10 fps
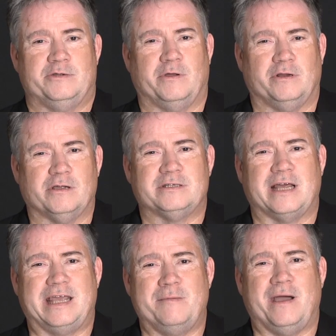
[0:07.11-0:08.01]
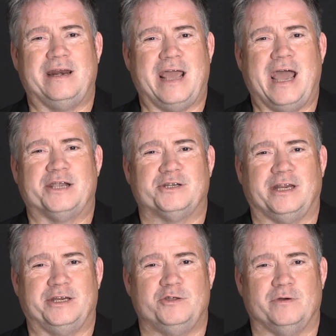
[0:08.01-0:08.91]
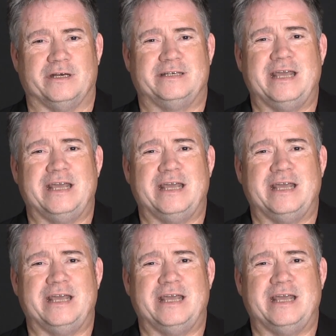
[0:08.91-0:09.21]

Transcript: So it looks like he might actually do it.